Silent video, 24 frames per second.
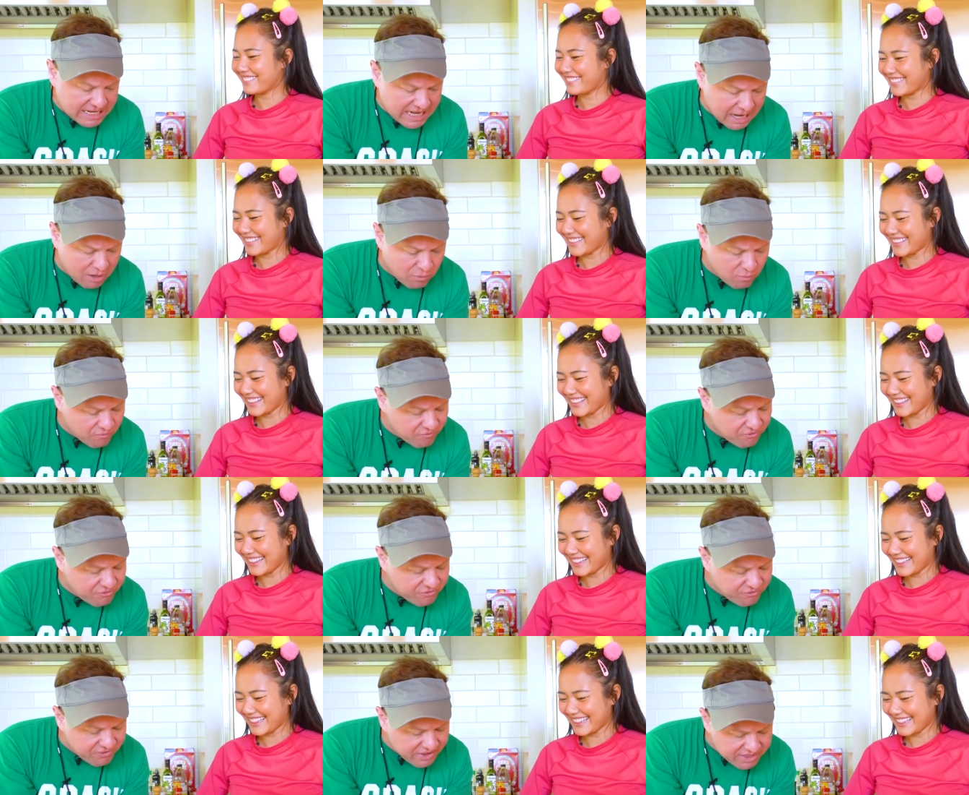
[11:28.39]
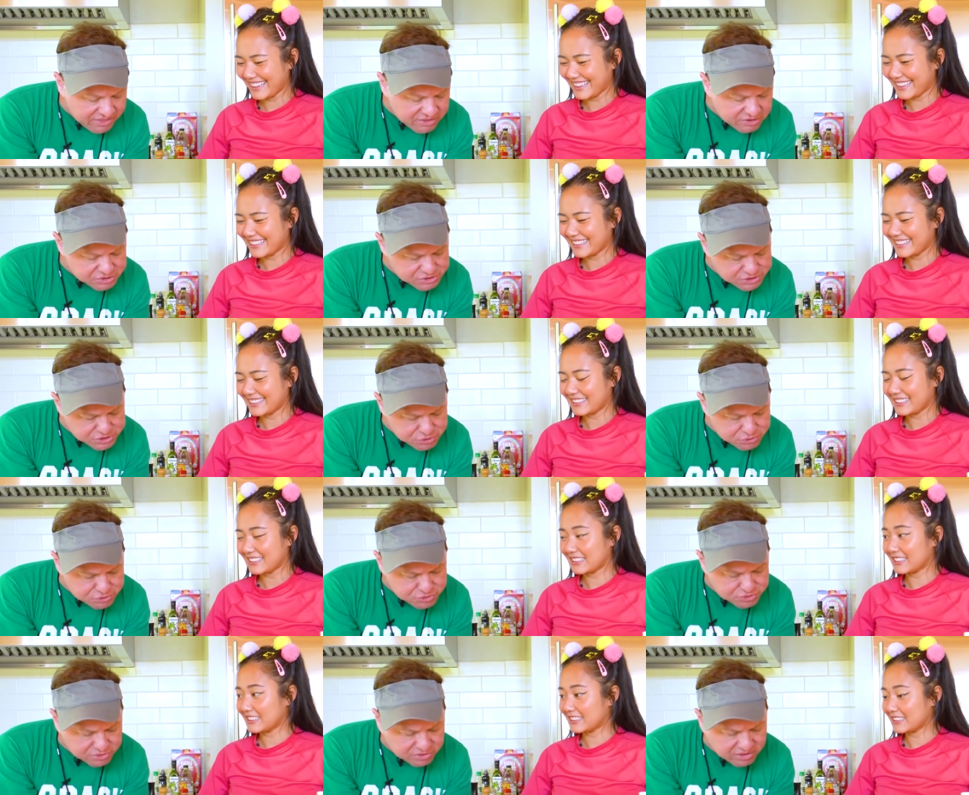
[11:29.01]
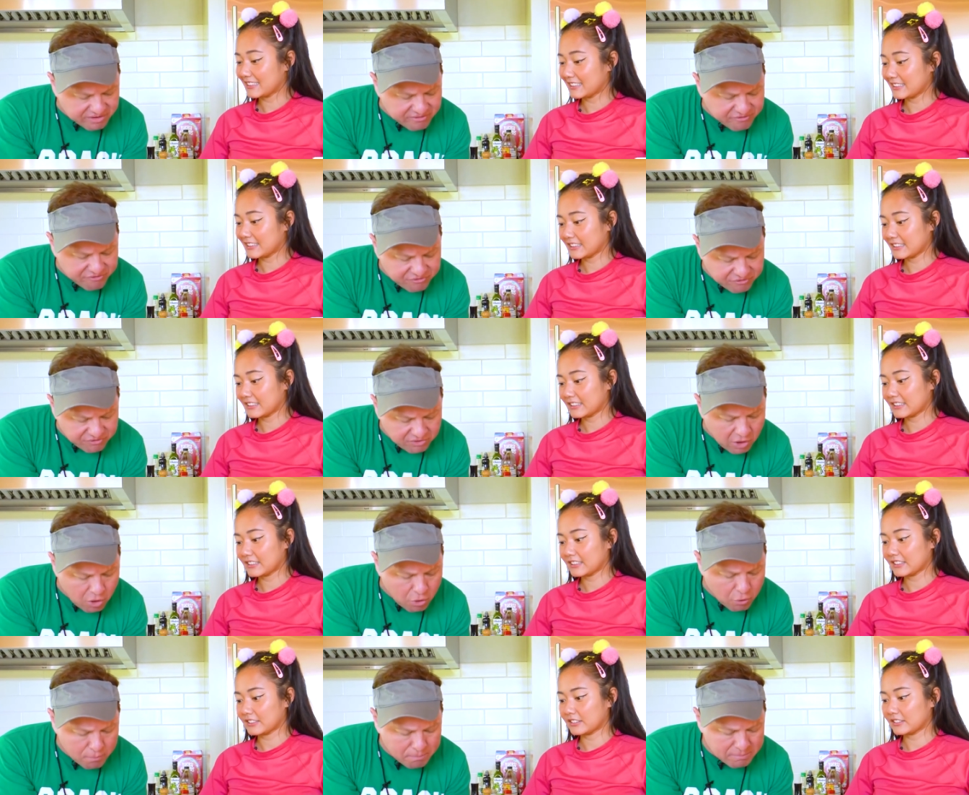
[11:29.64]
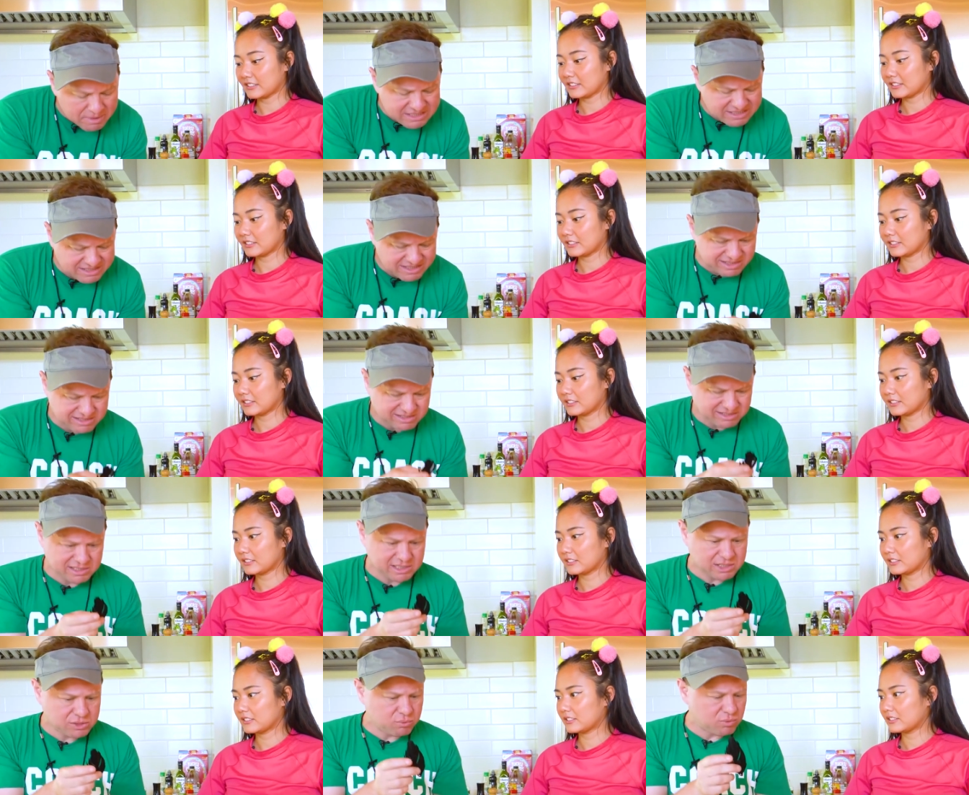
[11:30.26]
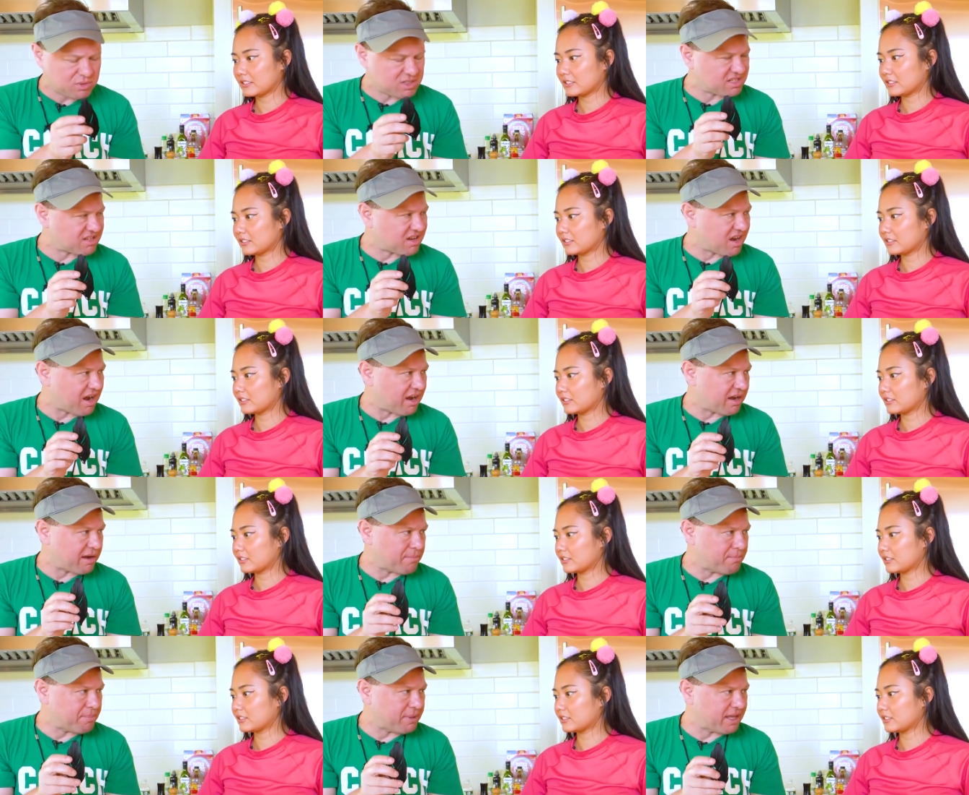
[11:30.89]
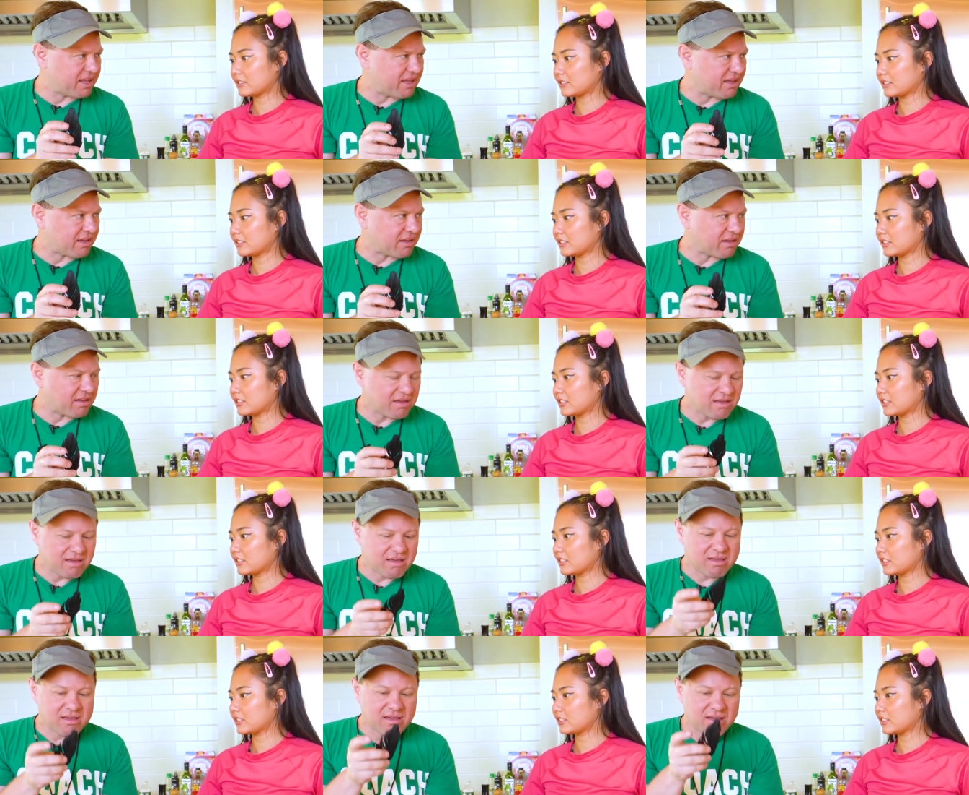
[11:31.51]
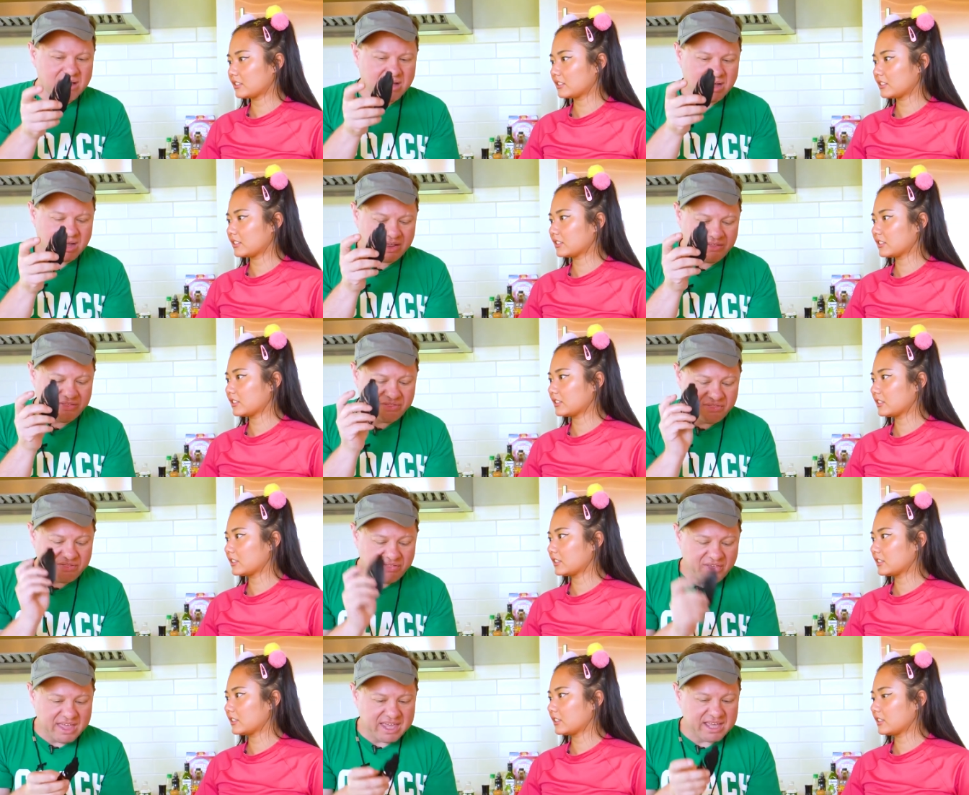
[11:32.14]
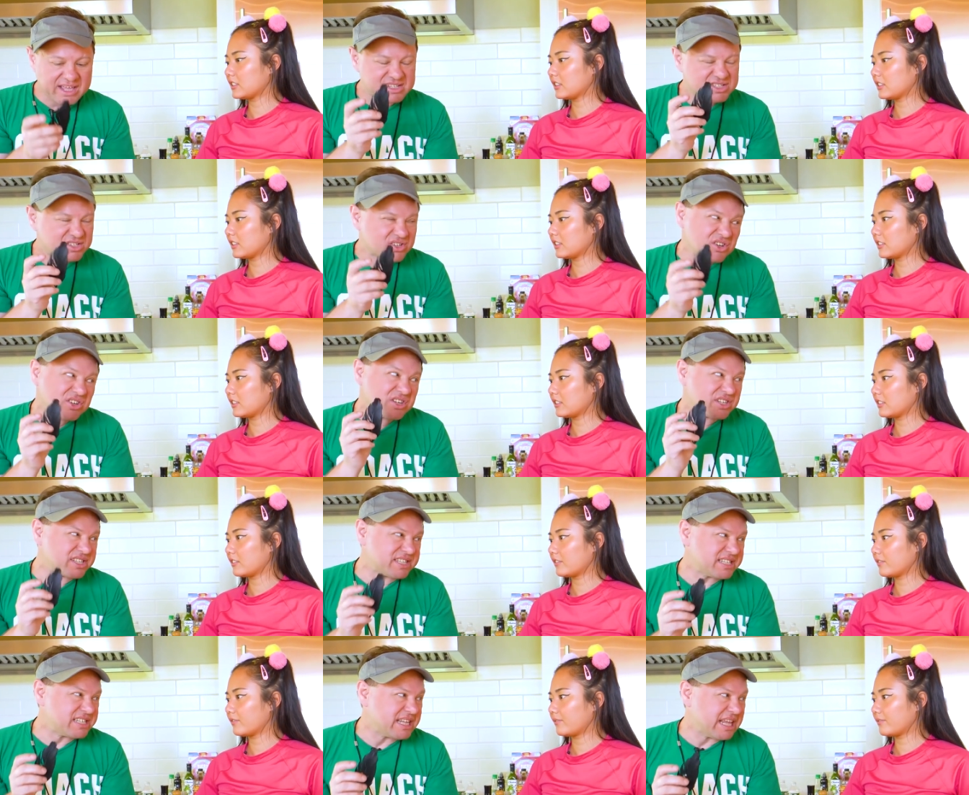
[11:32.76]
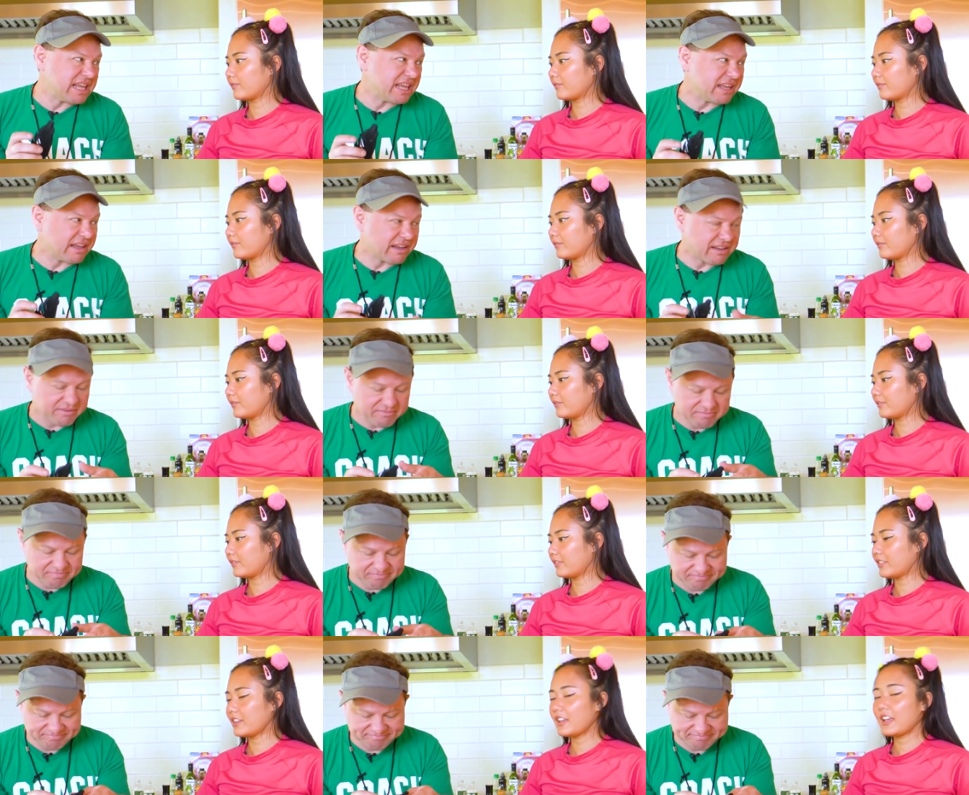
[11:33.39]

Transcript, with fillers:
Speaker 1: now, feathers usually float, but since this one's kind of big, I think it's gonna sink.